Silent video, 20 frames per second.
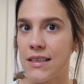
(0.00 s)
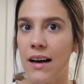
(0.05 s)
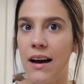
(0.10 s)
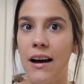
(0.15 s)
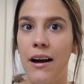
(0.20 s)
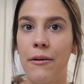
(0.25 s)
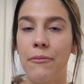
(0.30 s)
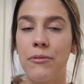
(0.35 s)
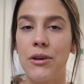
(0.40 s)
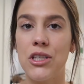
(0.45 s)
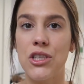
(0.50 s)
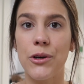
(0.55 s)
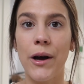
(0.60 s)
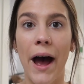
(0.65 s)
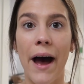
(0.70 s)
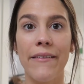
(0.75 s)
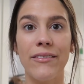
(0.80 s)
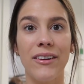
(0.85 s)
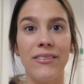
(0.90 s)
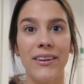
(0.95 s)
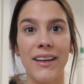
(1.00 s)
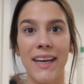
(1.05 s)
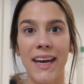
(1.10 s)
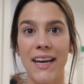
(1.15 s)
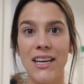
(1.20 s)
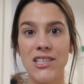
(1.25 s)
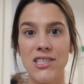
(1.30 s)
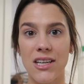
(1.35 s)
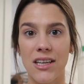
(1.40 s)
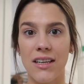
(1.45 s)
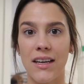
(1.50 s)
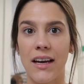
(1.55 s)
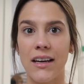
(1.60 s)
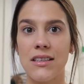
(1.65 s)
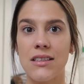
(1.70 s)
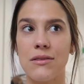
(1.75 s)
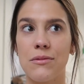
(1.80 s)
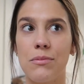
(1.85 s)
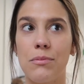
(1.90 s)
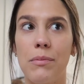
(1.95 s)
Um, we do have a vacation
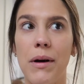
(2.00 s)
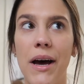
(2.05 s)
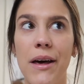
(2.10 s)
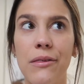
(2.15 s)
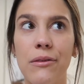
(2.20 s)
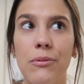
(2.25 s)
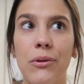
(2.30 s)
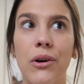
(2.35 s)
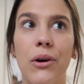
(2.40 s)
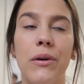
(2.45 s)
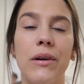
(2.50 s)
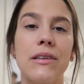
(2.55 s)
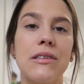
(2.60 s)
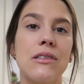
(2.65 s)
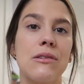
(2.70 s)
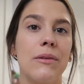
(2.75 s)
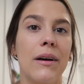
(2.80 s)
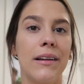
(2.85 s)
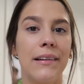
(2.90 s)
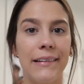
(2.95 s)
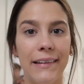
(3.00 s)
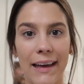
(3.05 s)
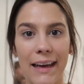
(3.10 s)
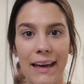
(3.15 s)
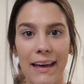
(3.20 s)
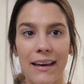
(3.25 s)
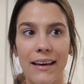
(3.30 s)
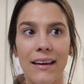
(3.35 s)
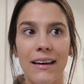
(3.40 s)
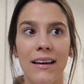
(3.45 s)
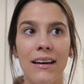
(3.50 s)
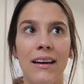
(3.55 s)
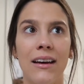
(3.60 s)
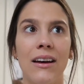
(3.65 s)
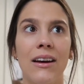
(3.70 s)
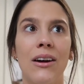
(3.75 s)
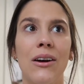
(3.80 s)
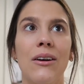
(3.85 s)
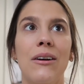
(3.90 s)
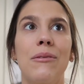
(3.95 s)
next month. We're going to a lake
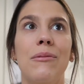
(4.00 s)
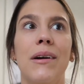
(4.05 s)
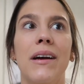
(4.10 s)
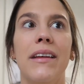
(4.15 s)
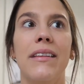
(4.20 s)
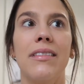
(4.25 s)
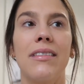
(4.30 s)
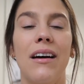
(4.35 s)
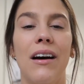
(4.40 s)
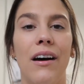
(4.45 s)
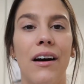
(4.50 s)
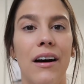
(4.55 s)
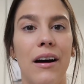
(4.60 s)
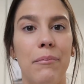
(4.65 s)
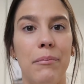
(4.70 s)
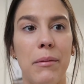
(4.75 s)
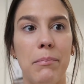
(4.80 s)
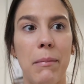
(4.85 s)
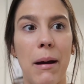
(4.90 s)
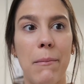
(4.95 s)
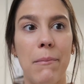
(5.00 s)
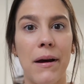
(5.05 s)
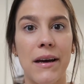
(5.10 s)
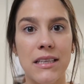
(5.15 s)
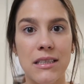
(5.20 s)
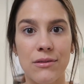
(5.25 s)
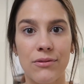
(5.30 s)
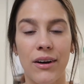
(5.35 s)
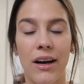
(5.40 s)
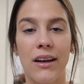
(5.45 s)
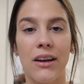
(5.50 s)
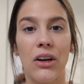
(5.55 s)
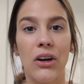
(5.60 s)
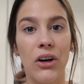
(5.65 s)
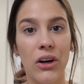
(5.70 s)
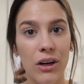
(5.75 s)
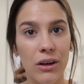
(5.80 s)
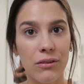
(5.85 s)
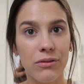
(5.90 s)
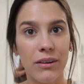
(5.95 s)
with um, my best friend and
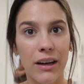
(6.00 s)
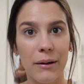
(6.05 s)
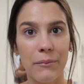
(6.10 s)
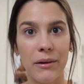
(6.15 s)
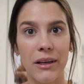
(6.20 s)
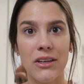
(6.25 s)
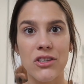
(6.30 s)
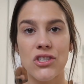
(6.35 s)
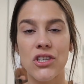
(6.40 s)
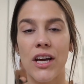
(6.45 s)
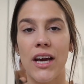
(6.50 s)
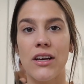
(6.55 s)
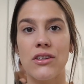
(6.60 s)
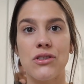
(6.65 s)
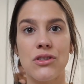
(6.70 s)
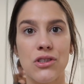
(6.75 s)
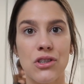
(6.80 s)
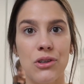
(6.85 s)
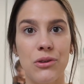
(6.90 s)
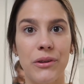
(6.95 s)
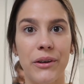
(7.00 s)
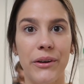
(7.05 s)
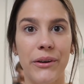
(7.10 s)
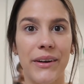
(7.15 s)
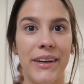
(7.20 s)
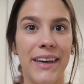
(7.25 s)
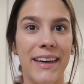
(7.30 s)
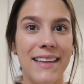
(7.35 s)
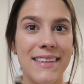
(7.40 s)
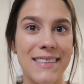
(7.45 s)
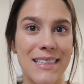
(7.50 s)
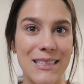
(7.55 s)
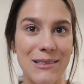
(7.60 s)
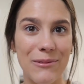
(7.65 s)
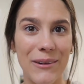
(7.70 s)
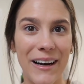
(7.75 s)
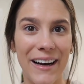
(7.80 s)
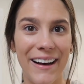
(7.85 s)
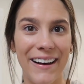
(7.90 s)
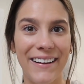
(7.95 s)
her family. She has two little kids as
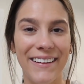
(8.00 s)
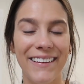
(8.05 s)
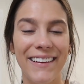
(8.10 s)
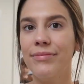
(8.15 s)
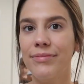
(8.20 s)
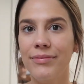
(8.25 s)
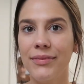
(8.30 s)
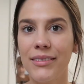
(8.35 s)
well.